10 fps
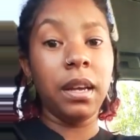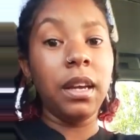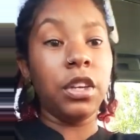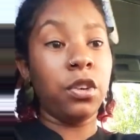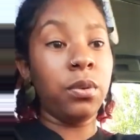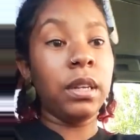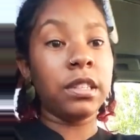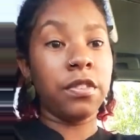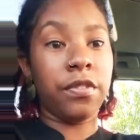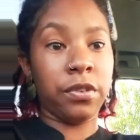You need
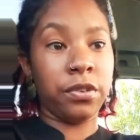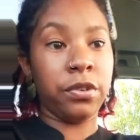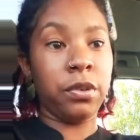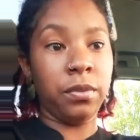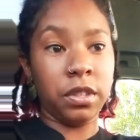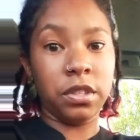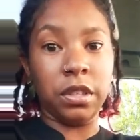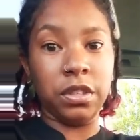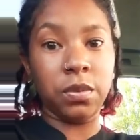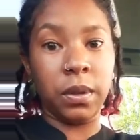to further your
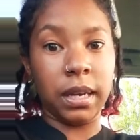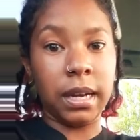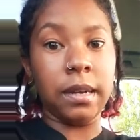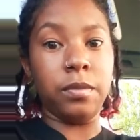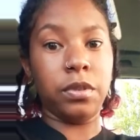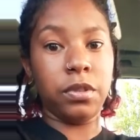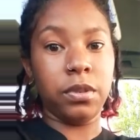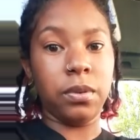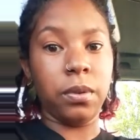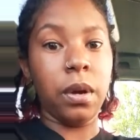research when it comes
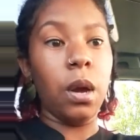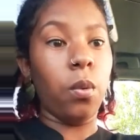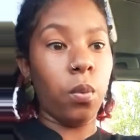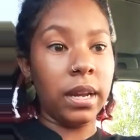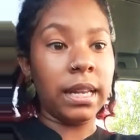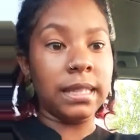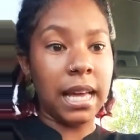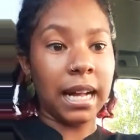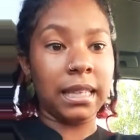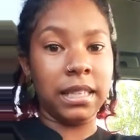to what
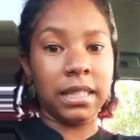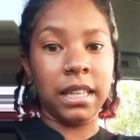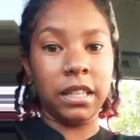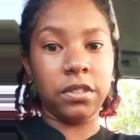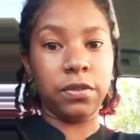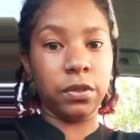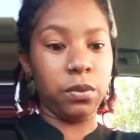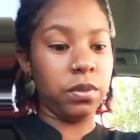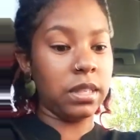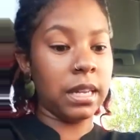exactly is in these
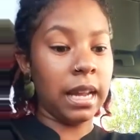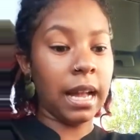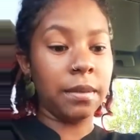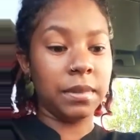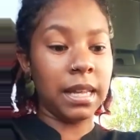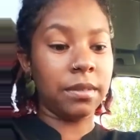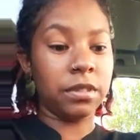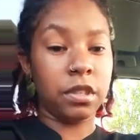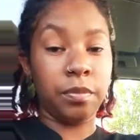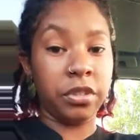foods. And that comes down
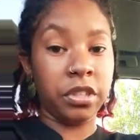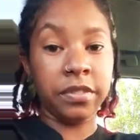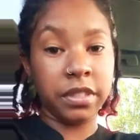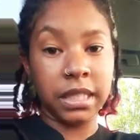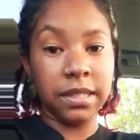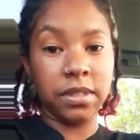to the preservatives.